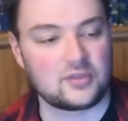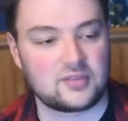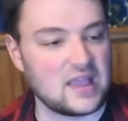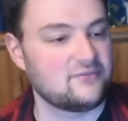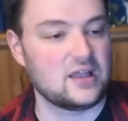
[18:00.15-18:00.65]
this
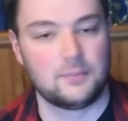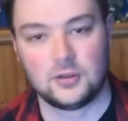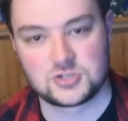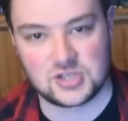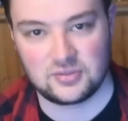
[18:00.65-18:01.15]
sci-fi
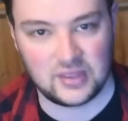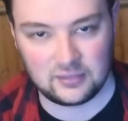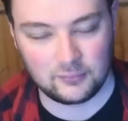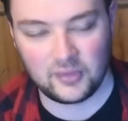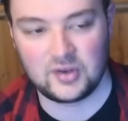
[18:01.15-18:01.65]
bullshit that
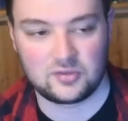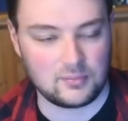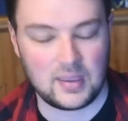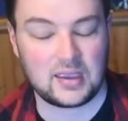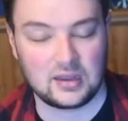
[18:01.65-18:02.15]
really doesn't
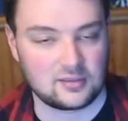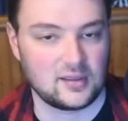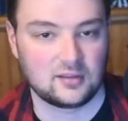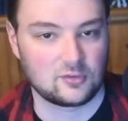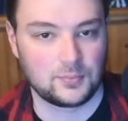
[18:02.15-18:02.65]
make any
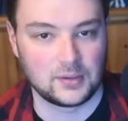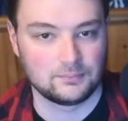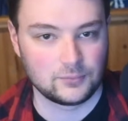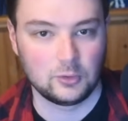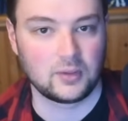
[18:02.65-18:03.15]
sense, but
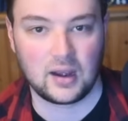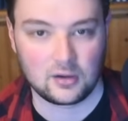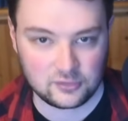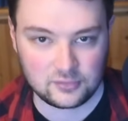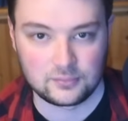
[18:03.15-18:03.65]
who cares?